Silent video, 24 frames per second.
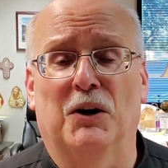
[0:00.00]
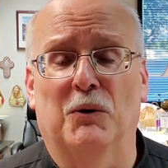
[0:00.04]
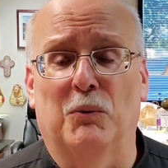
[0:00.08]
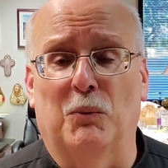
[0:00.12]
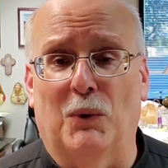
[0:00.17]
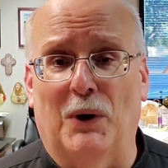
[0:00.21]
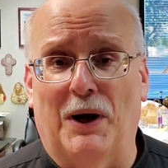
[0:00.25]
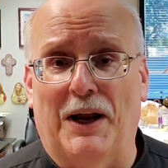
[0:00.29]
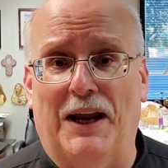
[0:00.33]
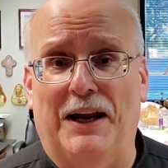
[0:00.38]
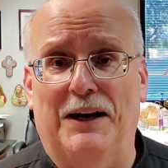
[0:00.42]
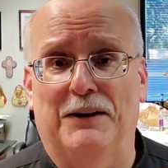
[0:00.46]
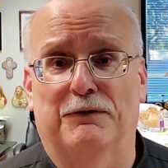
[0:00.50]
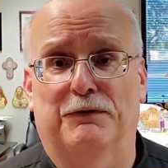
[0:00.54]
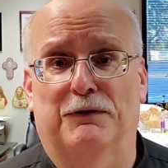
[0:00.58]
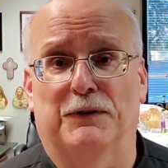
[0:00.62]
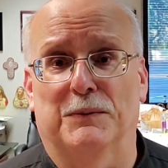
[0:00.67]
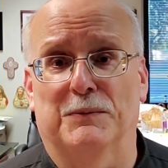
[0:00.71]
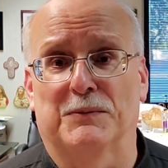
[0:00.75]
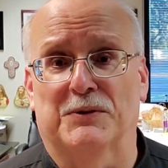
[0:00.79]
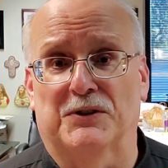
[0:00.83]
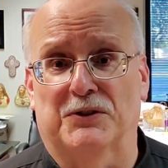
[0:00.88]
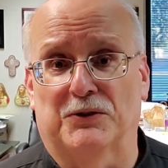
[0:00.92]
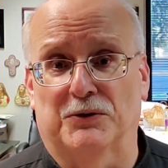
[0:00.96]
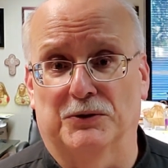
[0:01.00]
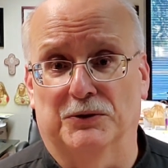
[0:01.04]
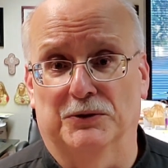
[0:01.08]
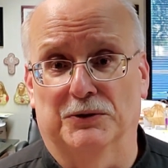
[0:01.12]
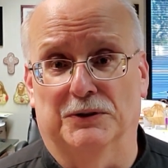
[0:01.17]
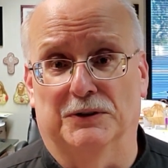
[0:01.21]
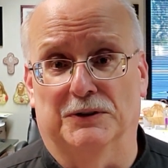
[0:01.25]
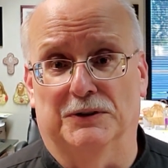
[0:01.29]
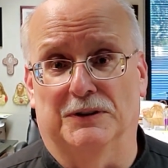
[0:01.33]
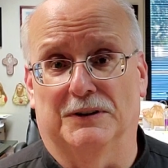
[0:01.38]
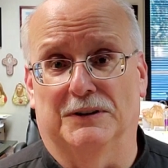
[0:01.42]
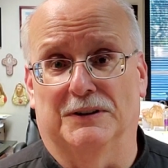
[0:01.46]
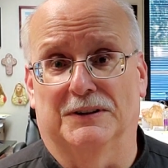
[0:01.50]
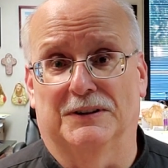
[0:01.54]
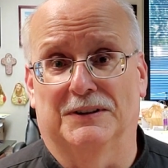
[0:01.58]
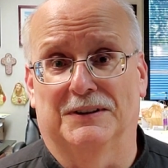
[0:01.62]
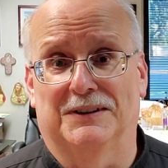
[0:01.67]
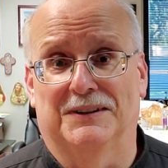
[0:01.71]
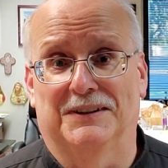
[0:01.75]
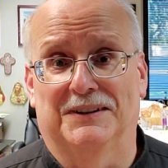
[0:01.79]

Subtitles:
away from school.